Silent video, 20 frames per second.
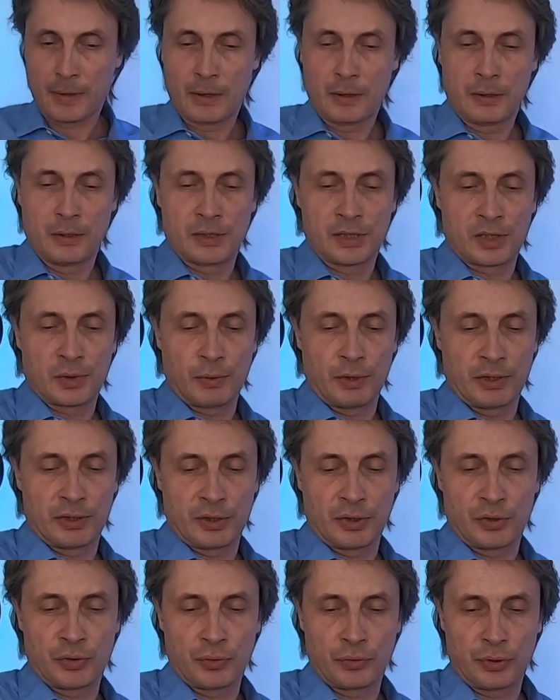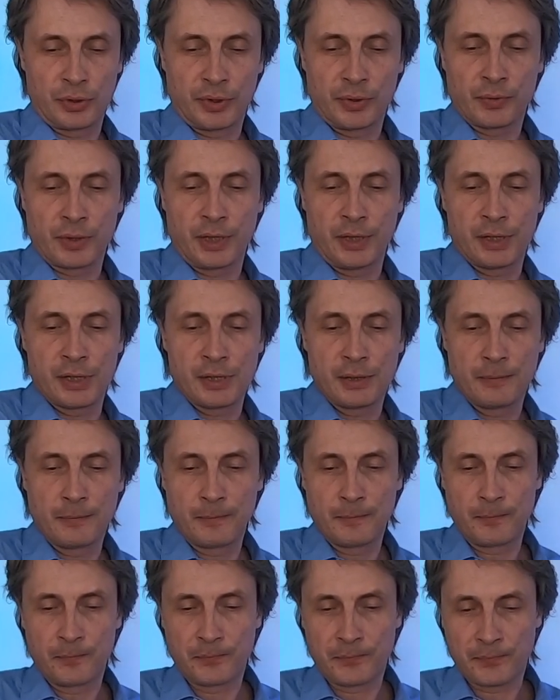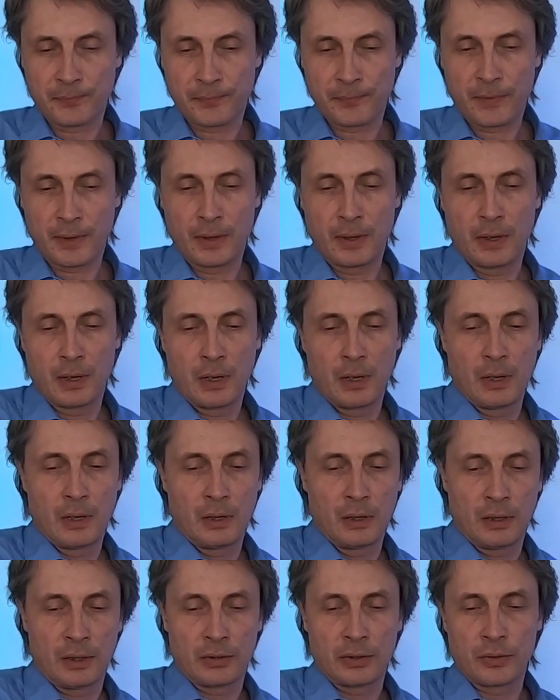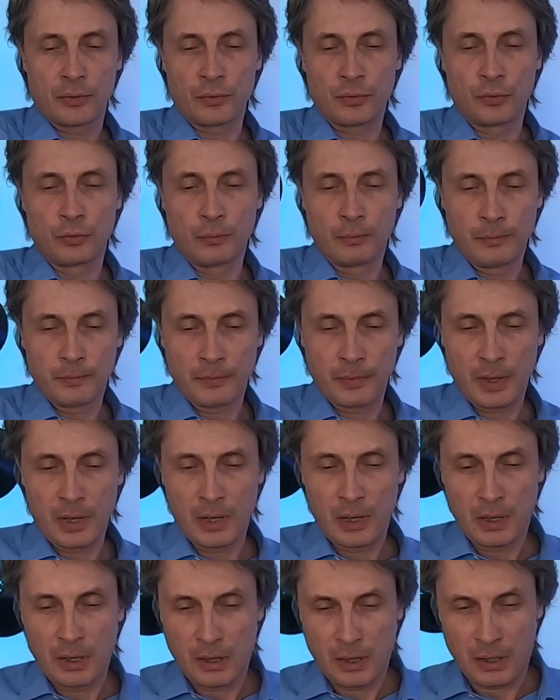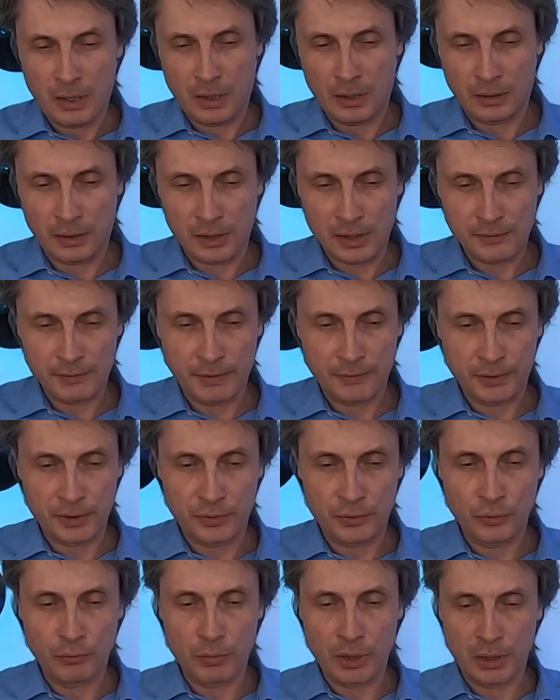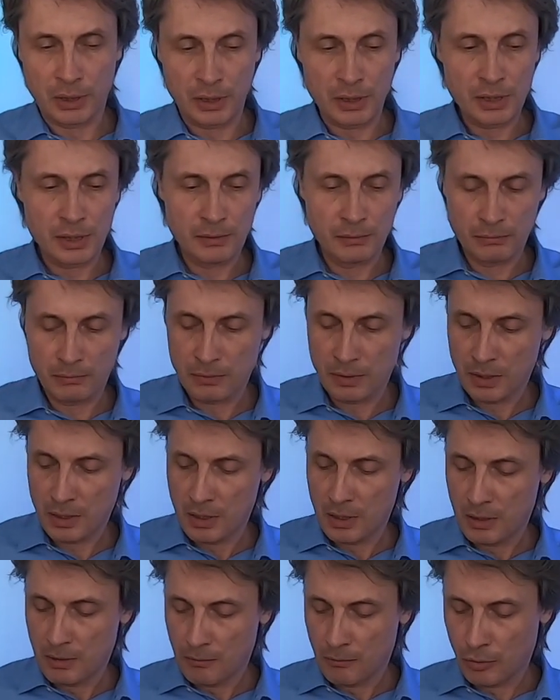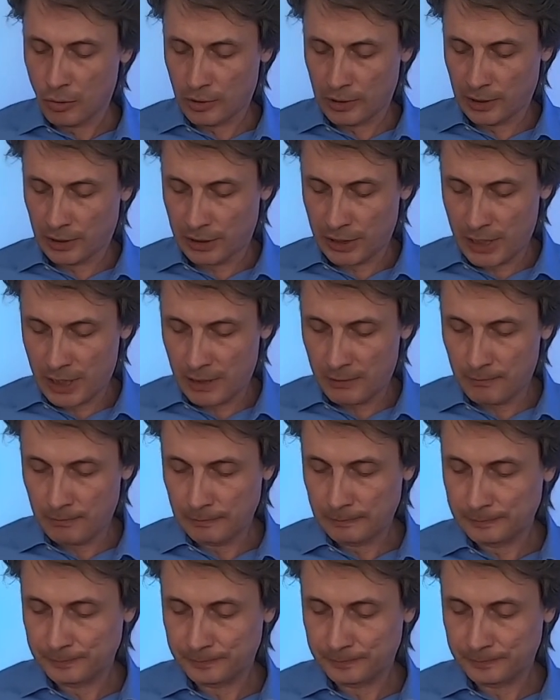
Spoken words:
It's 22 degrees in the room, and it's 52 minutes boiling time,